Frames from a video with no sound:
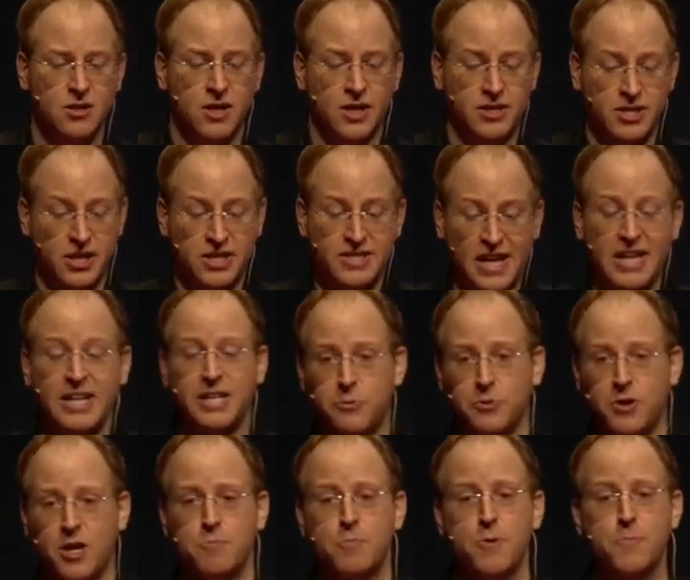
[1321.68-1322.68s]
That's exactly what
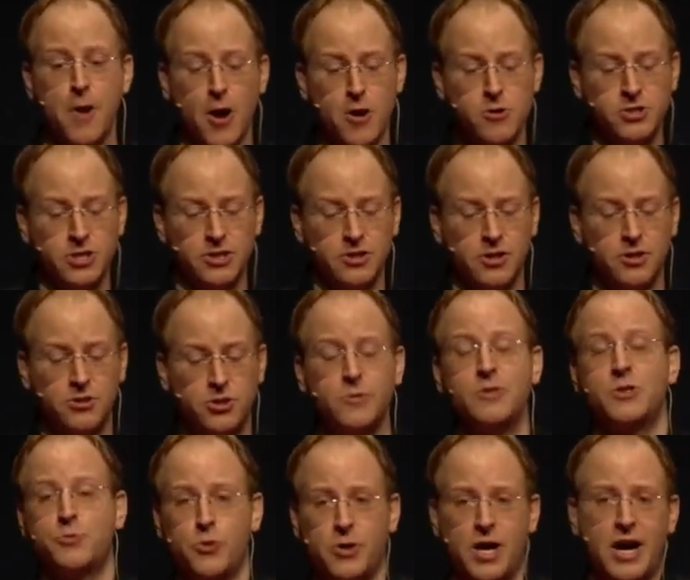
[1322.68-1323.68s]
I'm proposing that you do.
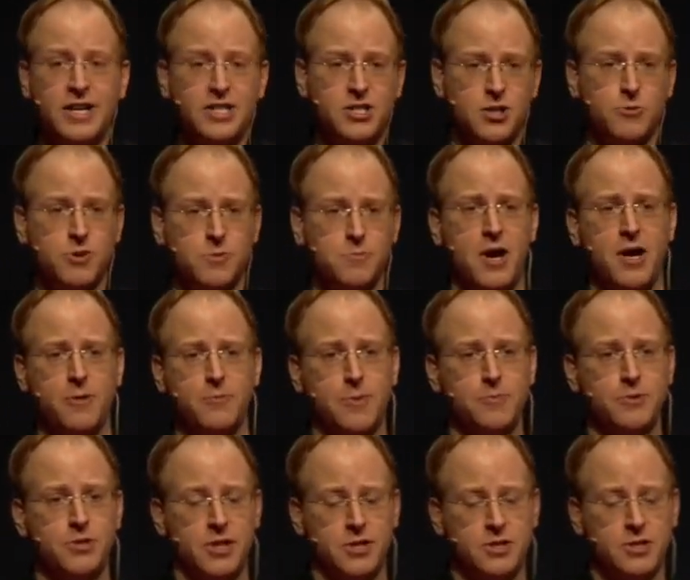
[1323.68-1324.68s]
It's what I do with my
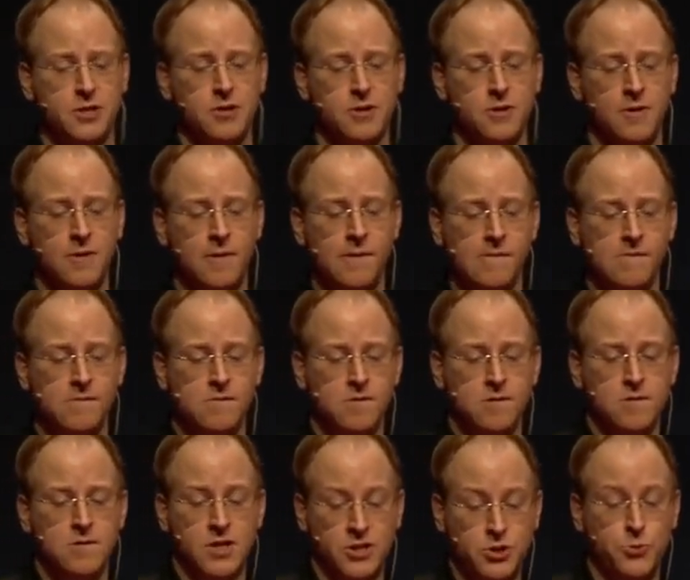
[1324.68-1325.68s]
website.
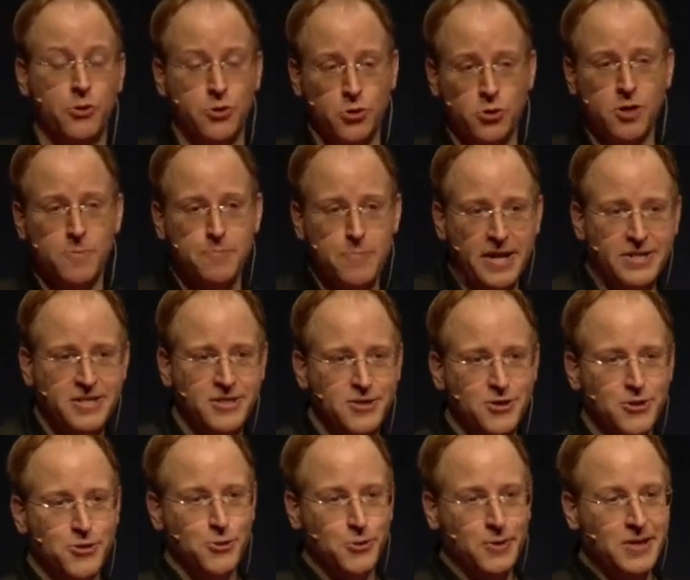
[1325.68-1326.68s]
It's what your
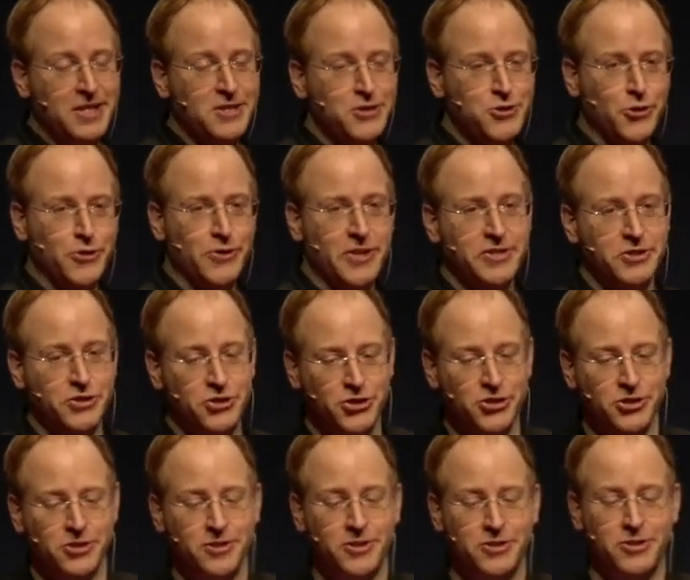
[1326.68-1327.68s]
competitors who'll eat your lunch
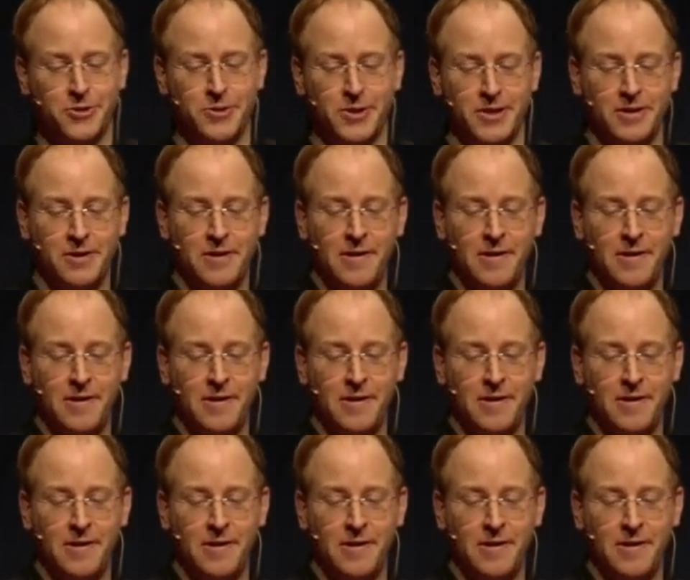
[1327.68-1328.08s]
are doing.